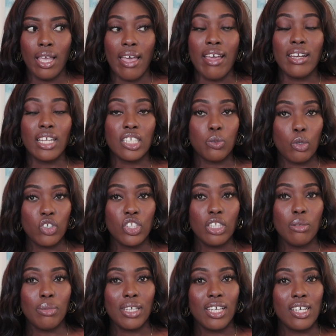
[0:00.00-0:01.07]
And
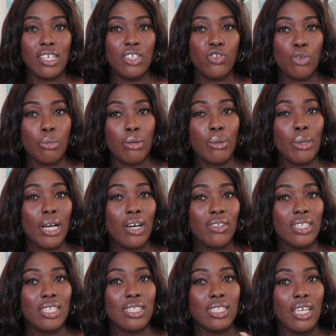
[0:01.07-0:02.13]
especially because, remember how
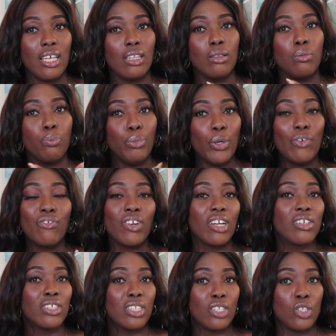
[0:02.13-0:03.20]
they said both
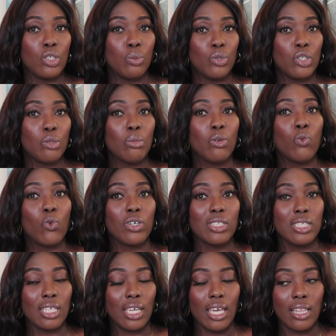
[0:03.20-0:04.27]
fragrances are supposed to be worn
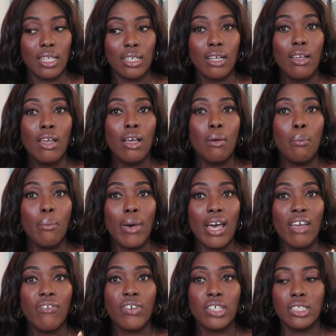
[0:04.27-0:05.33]
together?
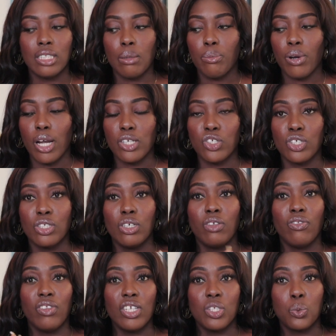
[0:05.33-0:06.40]
My first impression
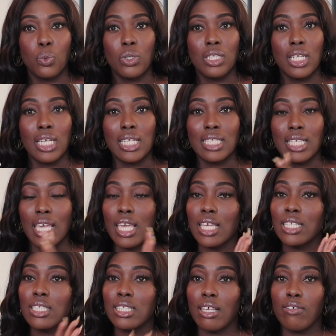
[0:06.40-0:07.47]
on this one is a
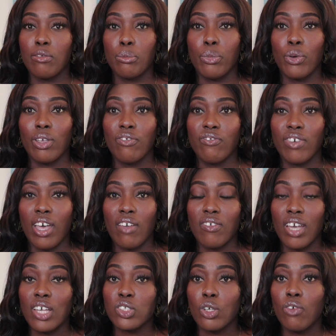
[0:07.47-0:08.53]
7.5
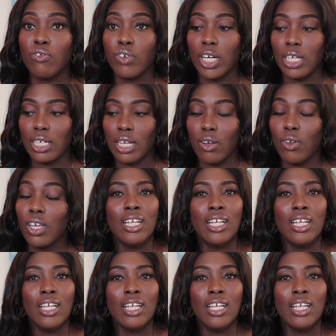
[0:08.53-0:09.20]
as of right now.